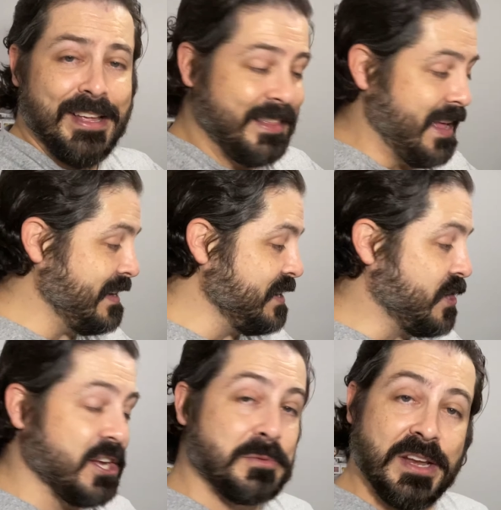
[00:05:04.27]
That didn't
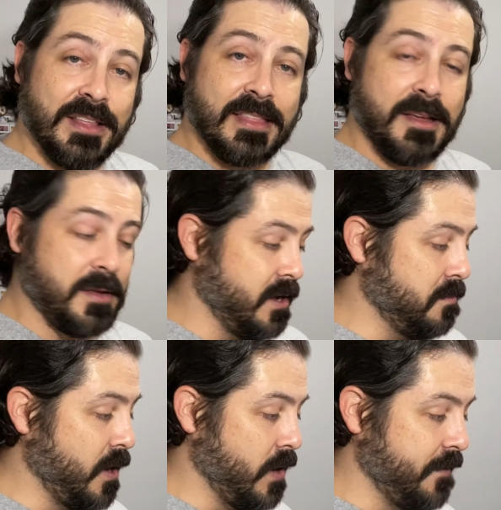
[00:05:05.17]
cost me anything.
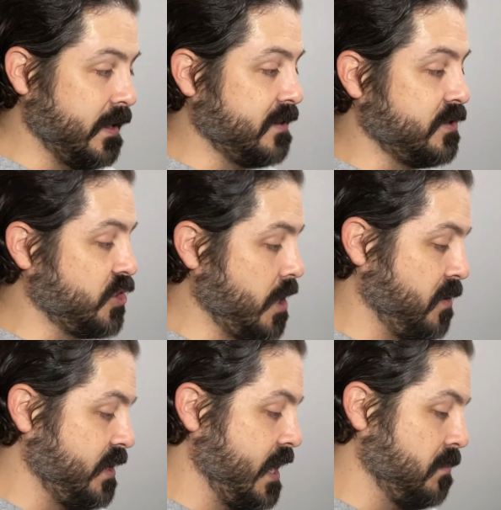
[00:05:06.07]
My wife likes to shop
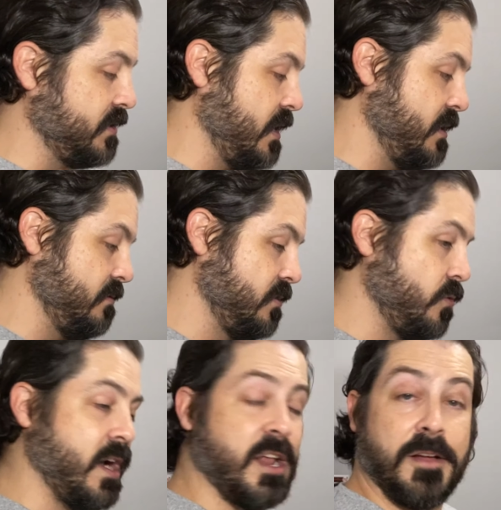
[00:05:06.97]
on Amazon
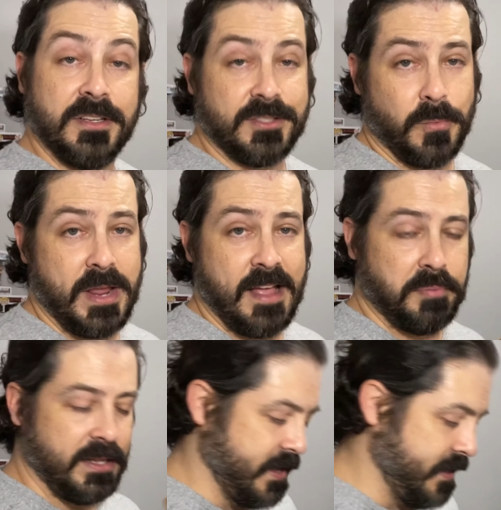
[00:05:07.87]
quite often, so we have plenty